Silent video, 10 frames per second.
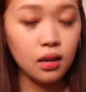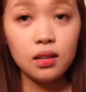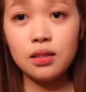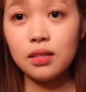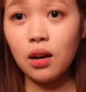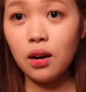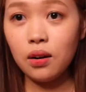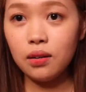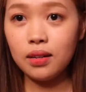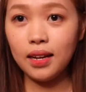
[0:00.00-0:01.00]
So,
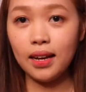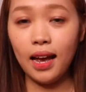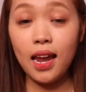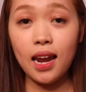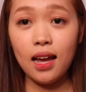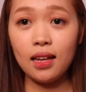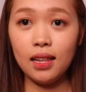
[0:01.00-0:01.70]
ayan na,